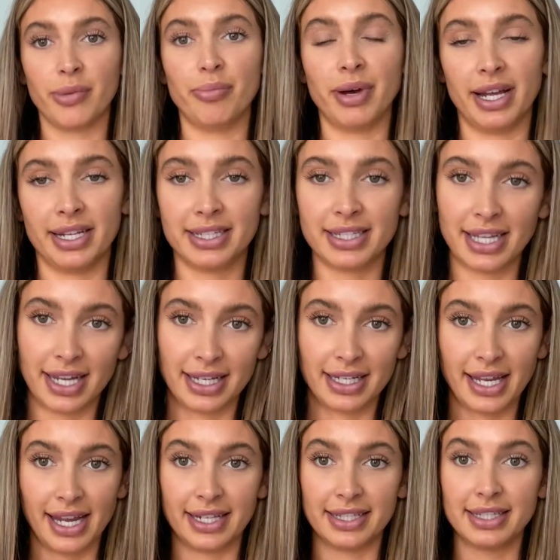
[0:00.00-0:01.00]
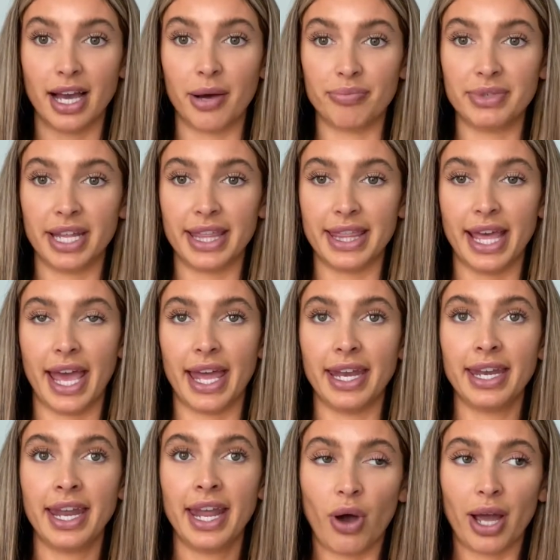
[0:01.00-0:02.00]
but it said it takes up to
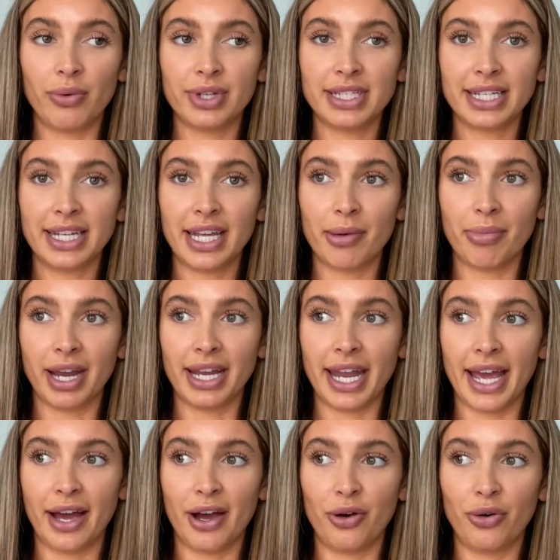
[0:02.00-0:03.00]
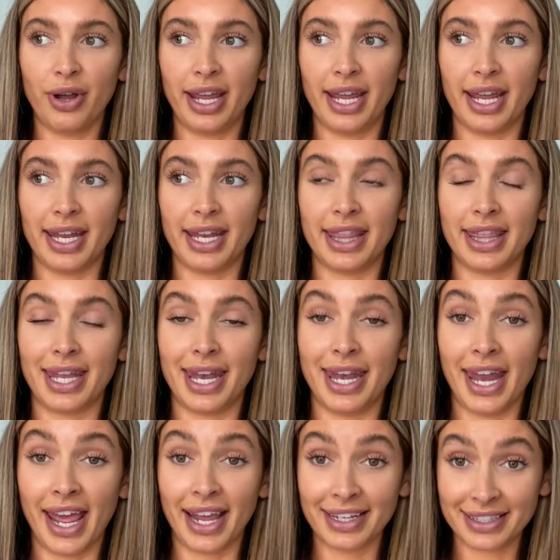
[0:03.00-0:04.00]
then. I went to get mine out and the
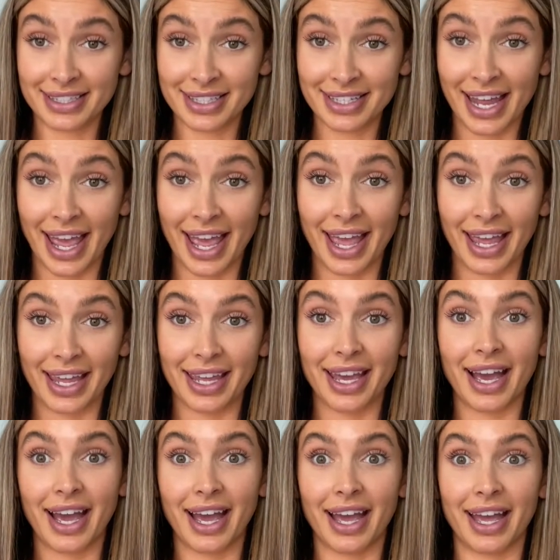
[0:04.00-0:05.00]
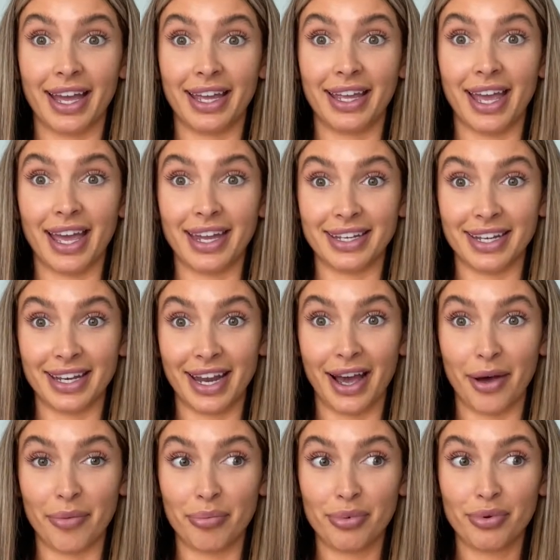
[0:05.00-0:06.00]
next day I ended
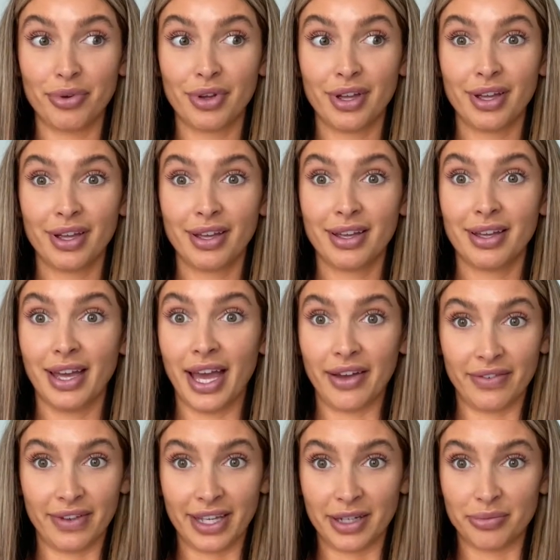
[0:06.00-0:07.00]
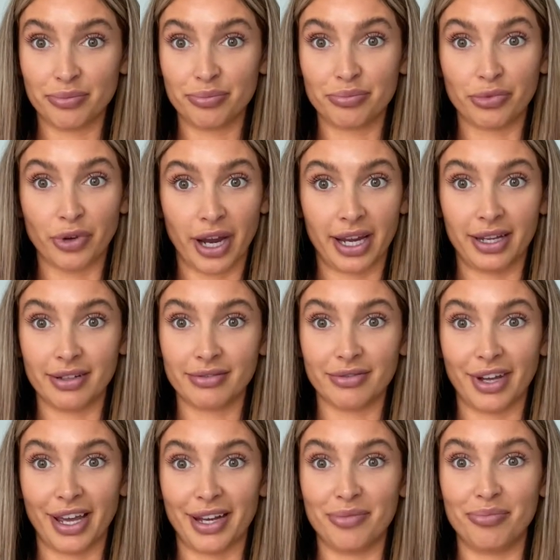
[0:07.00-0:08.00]
up having bright
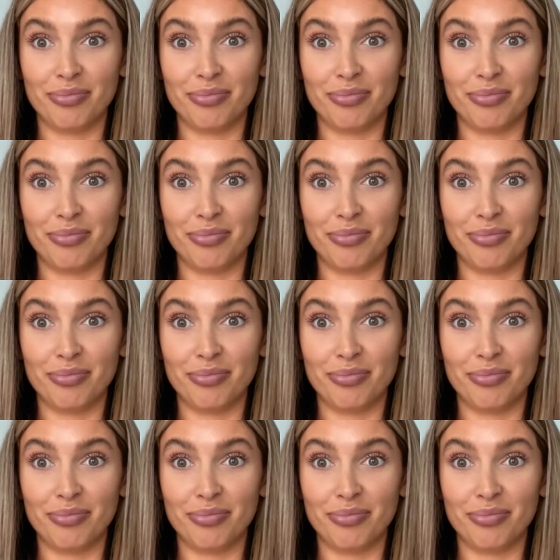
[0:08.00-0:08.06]
red